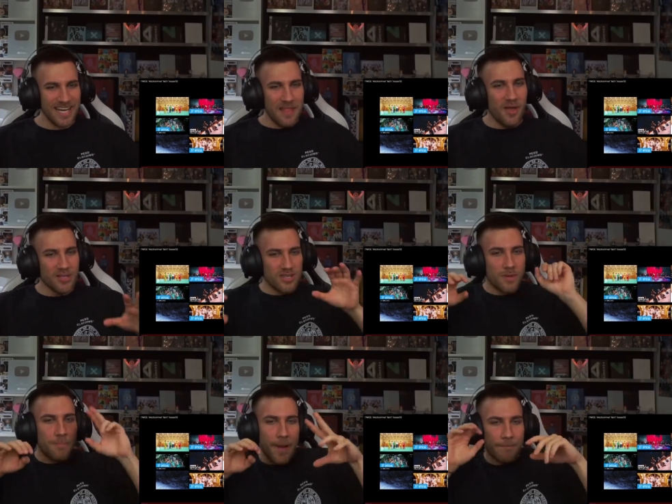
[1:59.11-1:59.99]
And also the
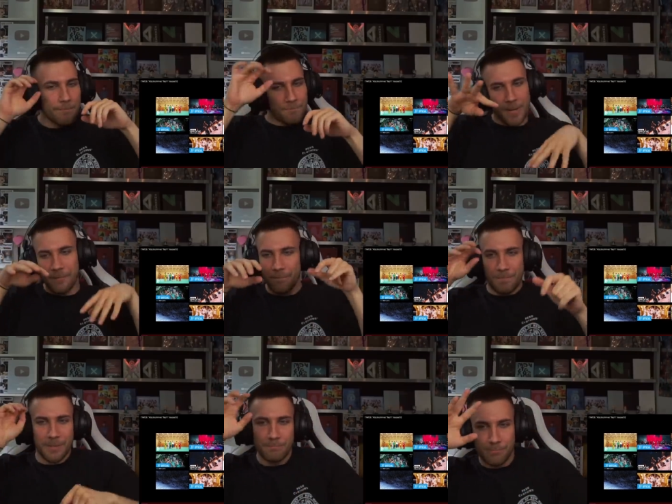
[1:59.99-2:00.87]
bum, bum,
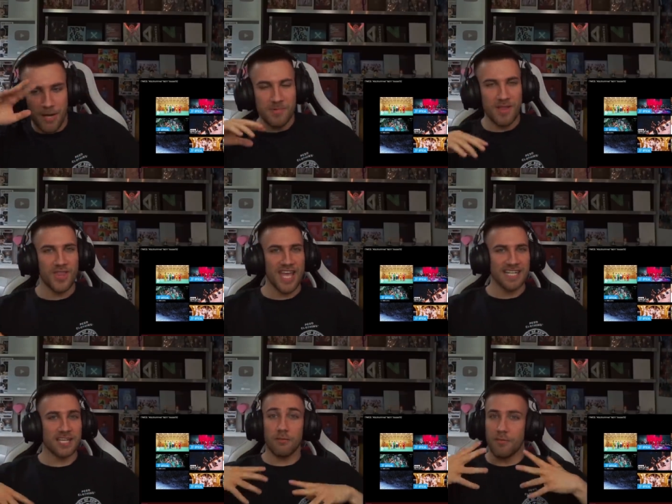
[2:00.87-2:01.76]
bum, bum in the
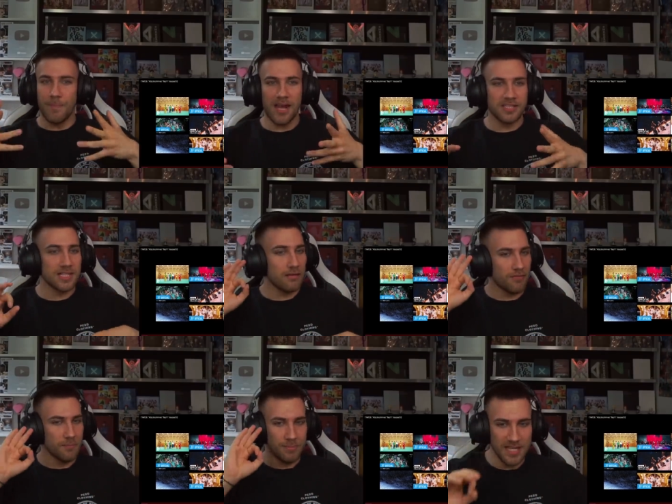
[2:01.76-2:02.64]
end. I love the melody, I love
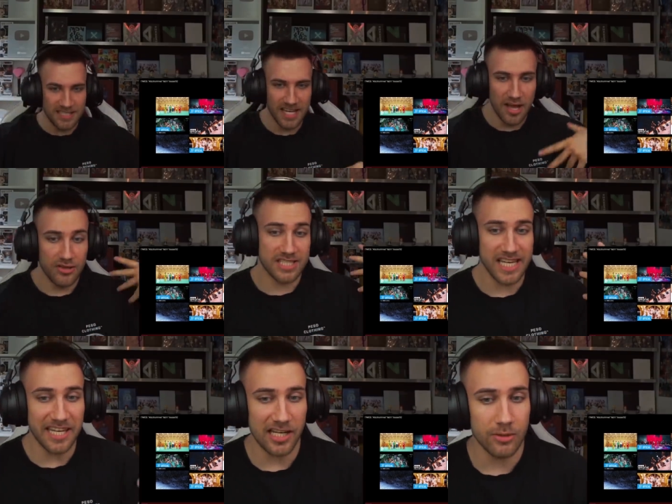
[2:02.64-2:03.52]
the beat. The
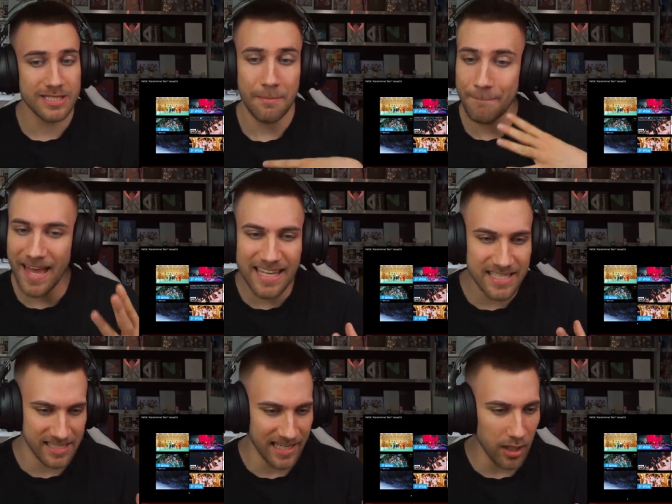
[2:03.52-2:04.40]
setting looks
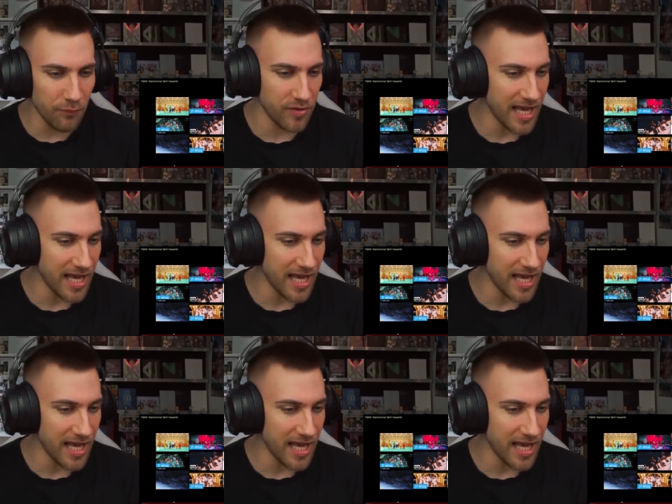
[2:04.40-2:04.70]
amazing. I love the